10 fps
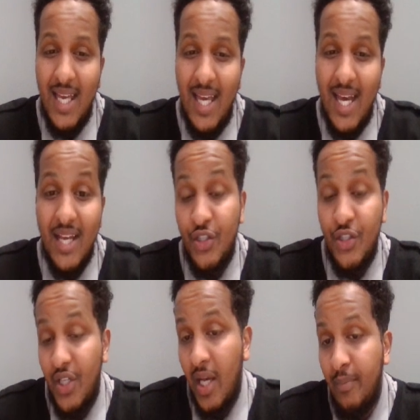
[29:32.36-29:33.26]
and
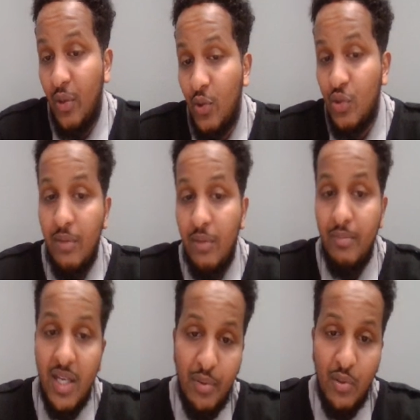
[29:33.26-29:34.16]
share posts and
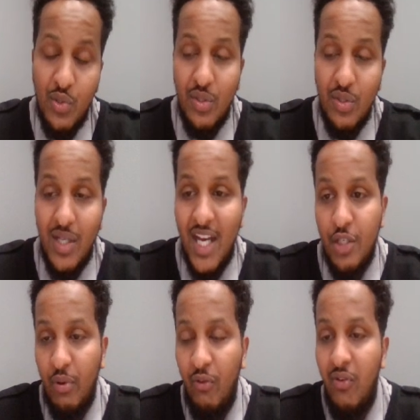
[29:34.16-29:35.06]
make posts on the
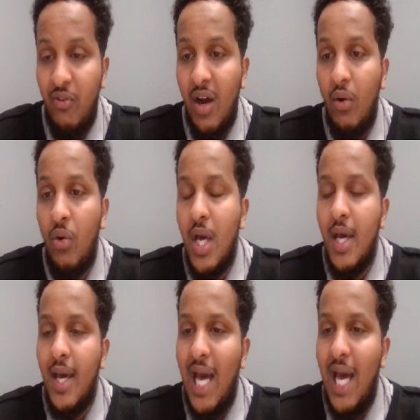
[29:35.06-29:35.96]
actual profile.
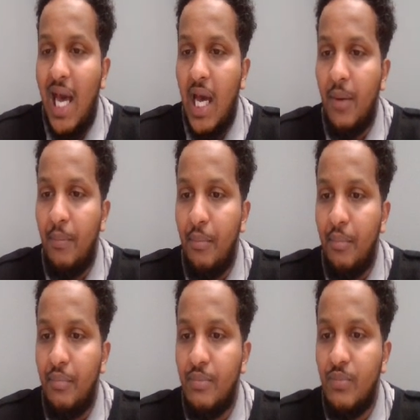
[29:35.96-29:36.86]
Um,
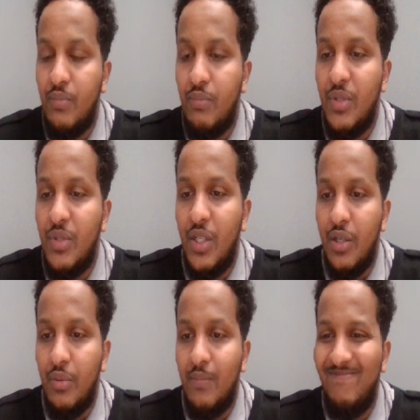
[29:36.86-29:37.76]
you
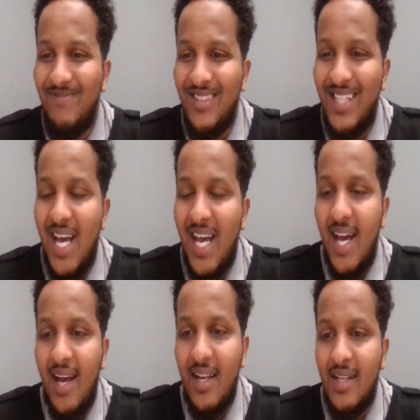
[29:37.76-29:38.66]
know,
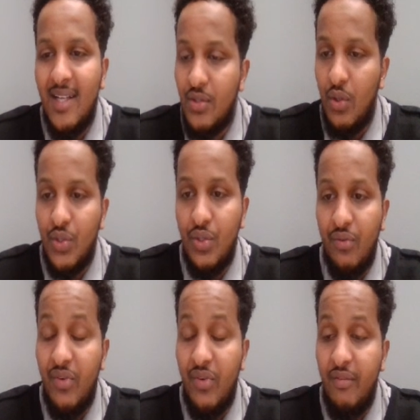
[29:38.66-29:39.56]
that is also
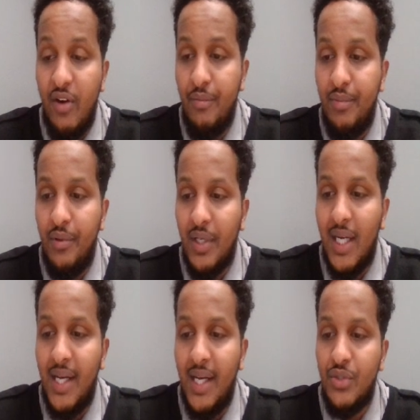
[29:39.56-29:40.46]
very, very important,
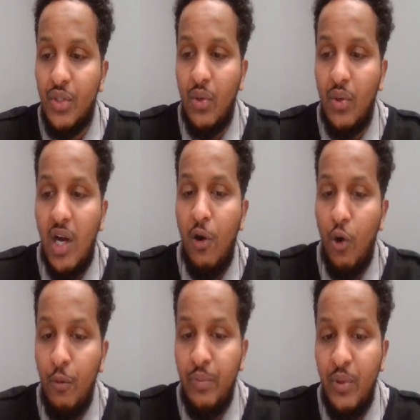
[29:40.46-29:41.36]
guys. So I
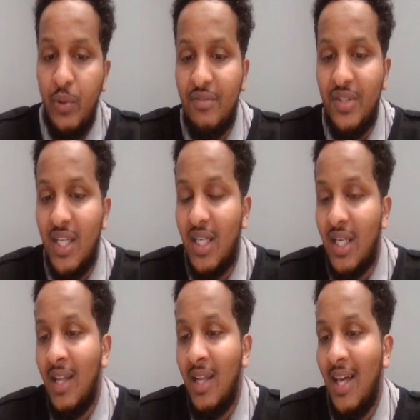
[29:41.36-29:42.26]
hope you have
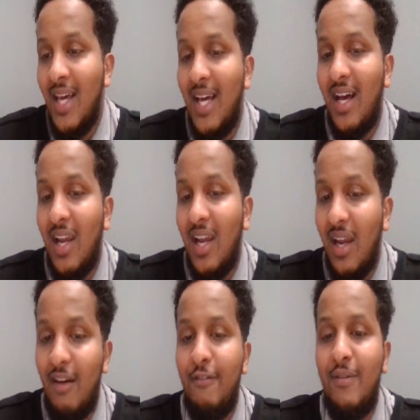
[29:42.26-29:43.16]
taken a
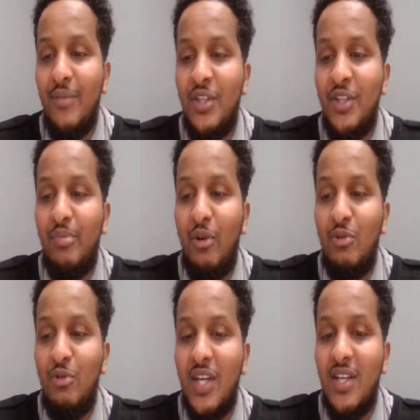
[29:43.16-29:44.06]
lot from this
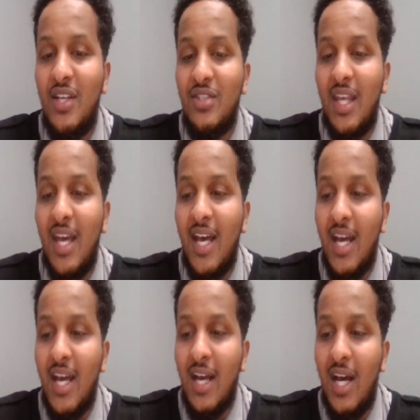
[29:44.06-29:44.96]
process,
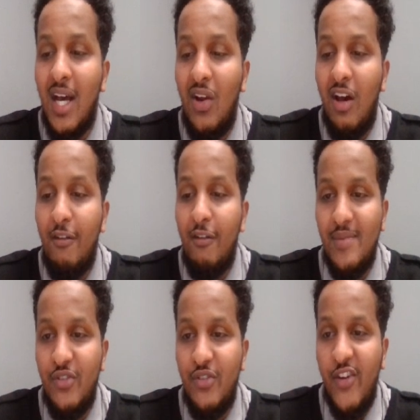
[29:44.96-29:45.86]
a lot from
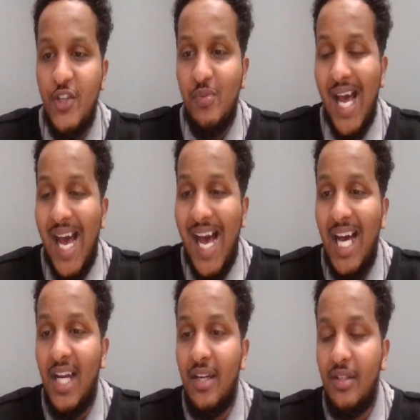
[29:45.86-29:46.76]
this Facebook
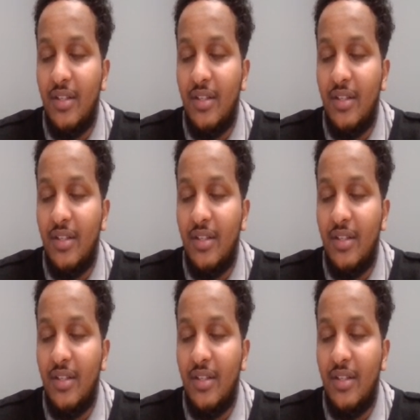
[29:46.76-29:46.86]
ad